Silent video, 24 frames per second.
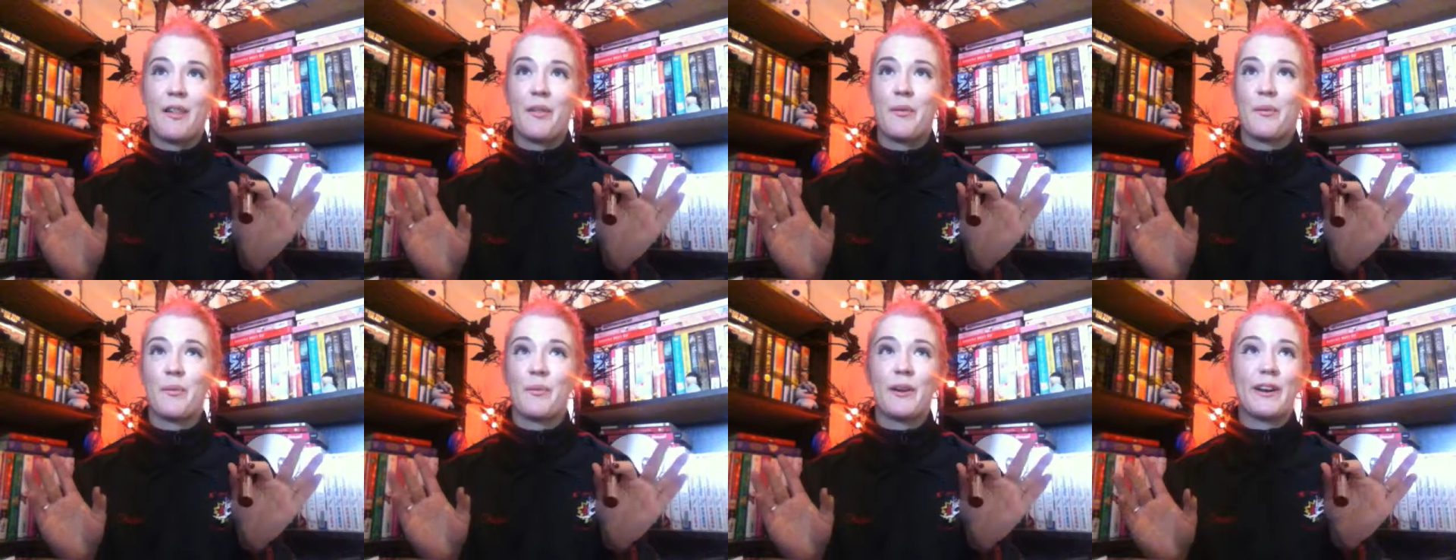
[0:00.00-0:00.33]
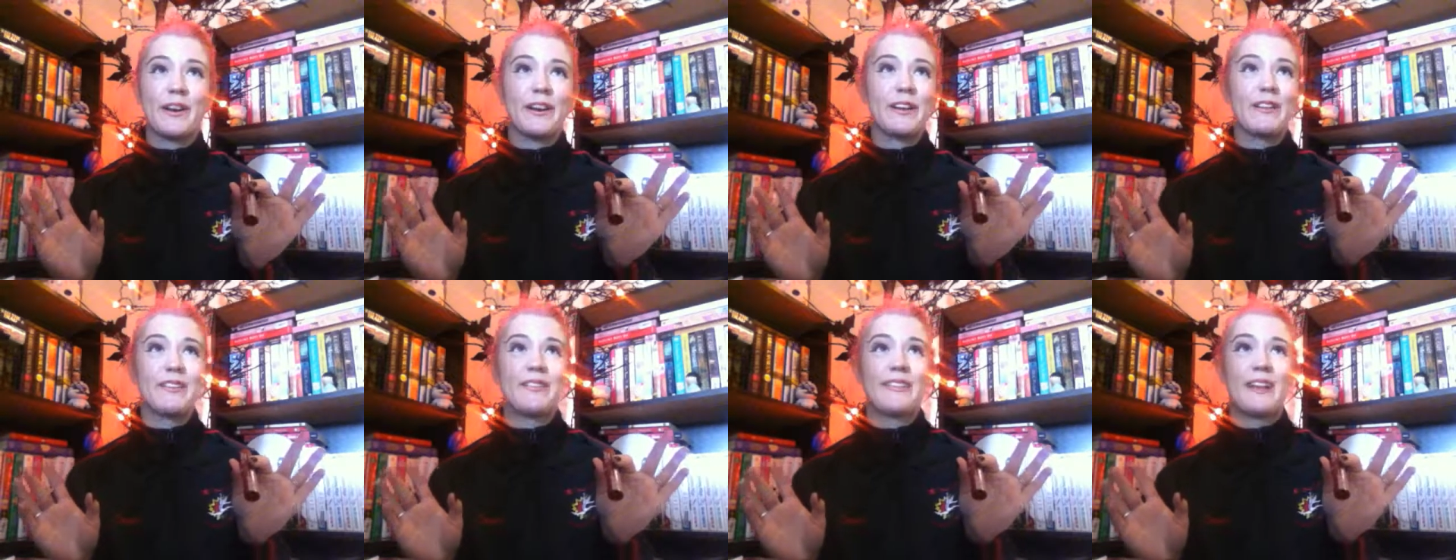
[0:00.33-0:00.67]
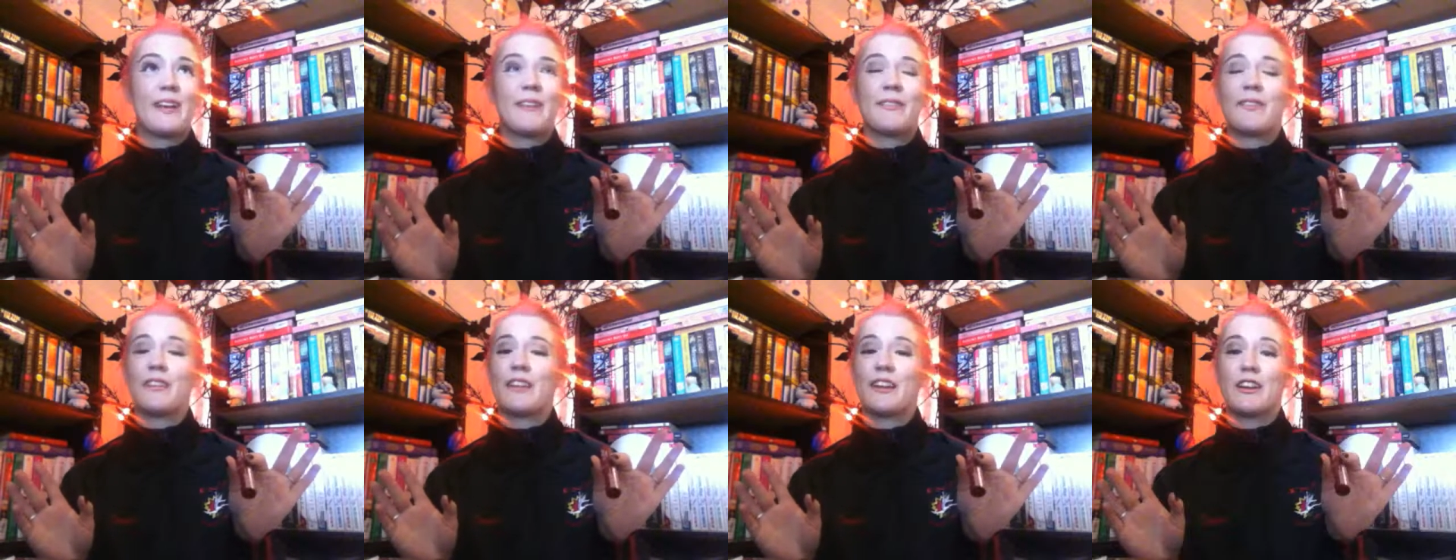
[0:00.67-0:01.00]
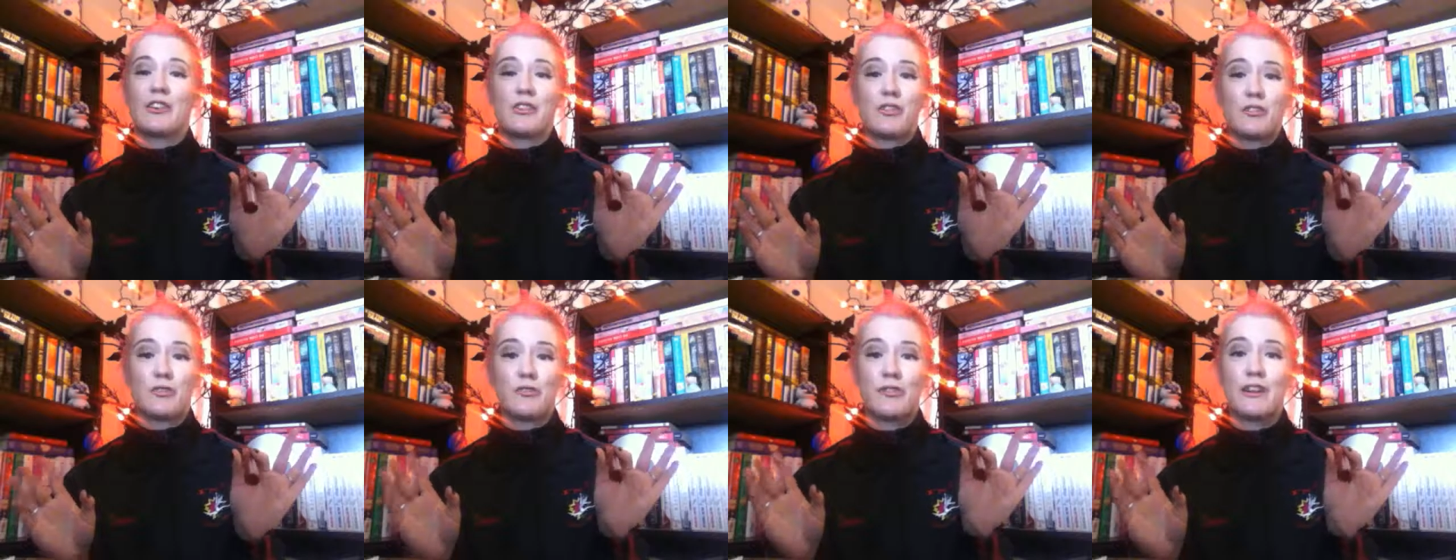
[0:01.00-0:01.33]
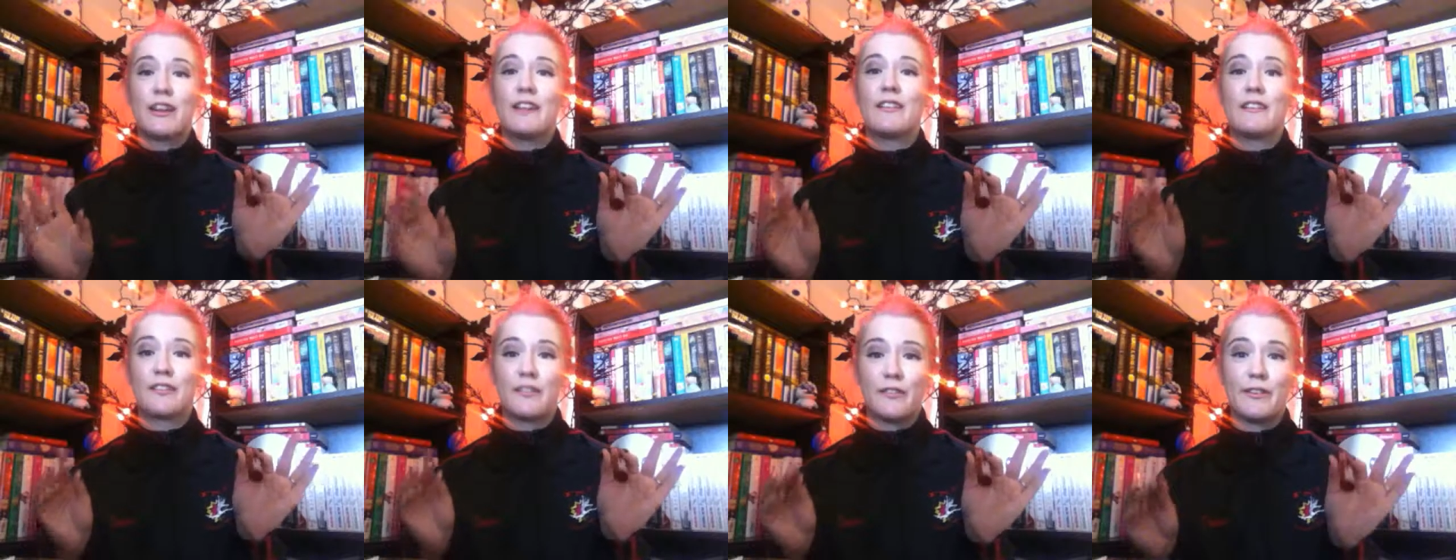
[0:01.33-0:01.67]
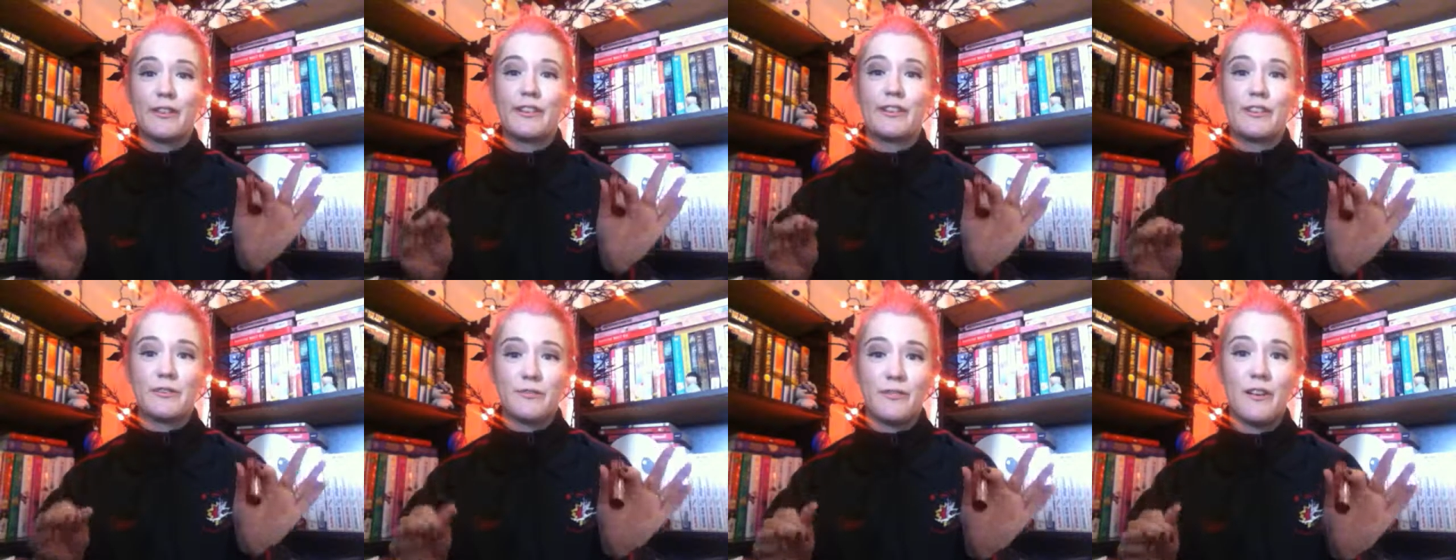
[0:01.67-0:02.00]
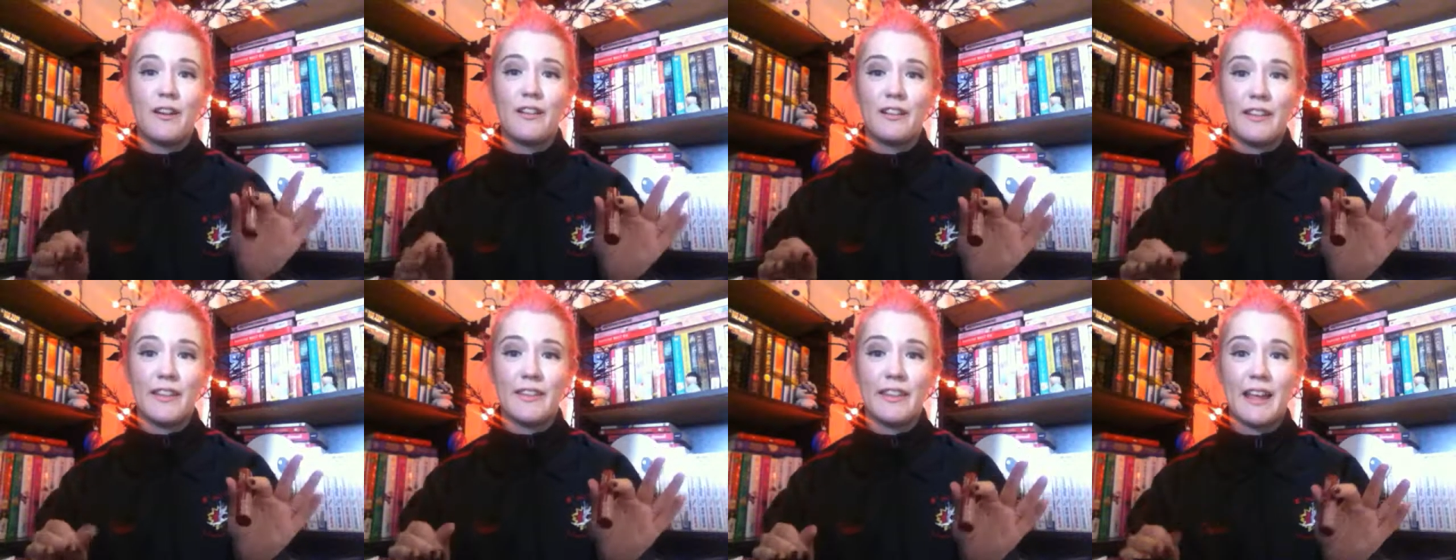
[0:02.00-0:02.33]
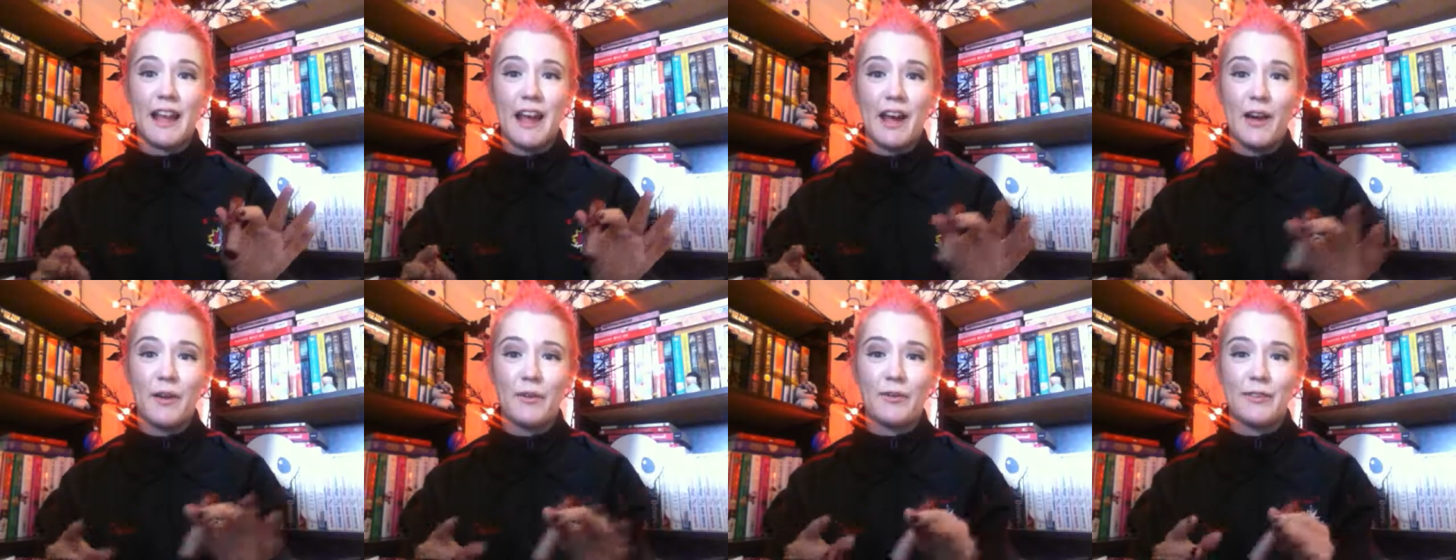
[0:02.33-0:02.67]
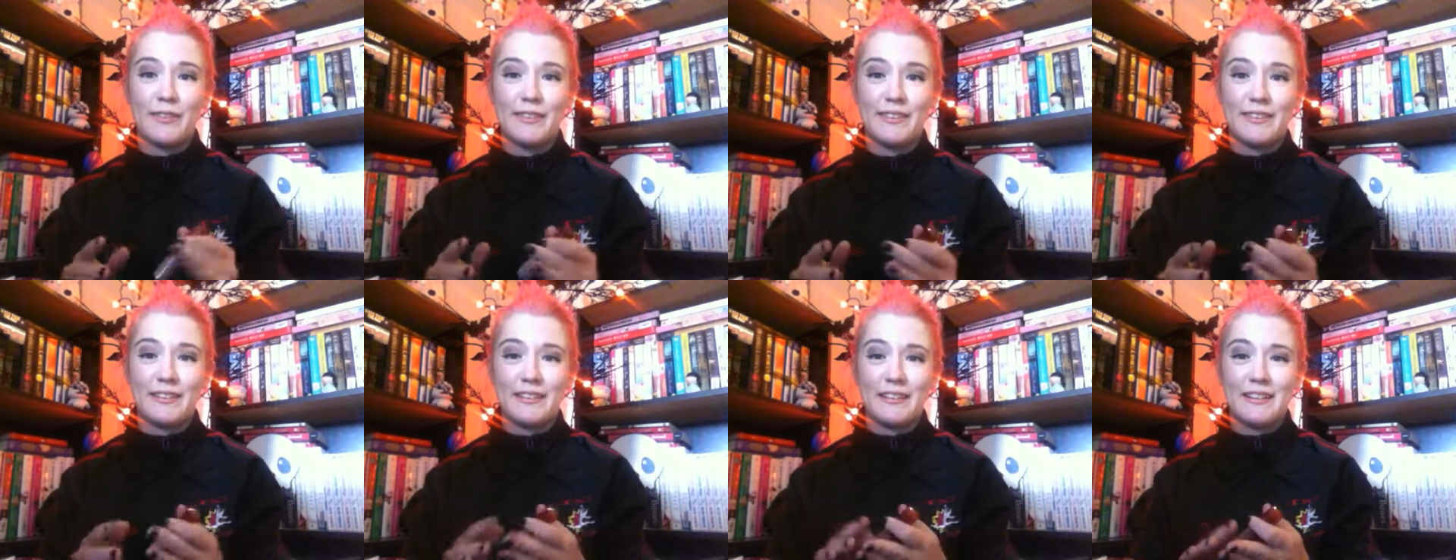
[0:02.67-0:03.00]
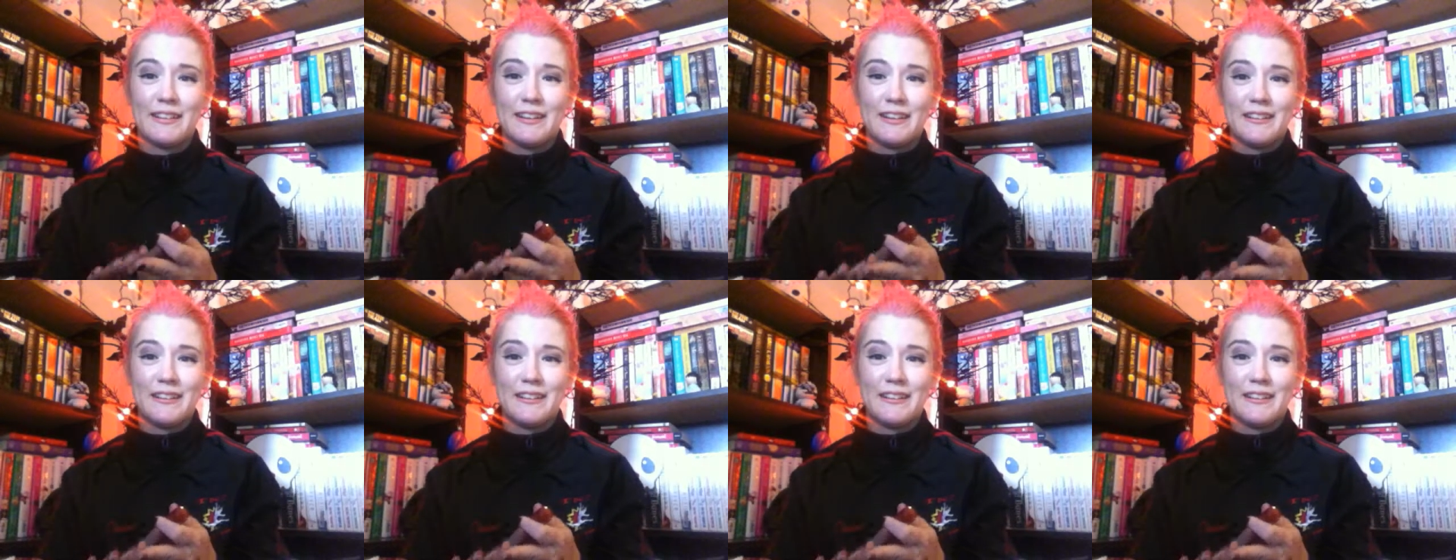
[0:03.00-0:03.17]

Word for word: swear it sounds like a tree is going to fall on the house.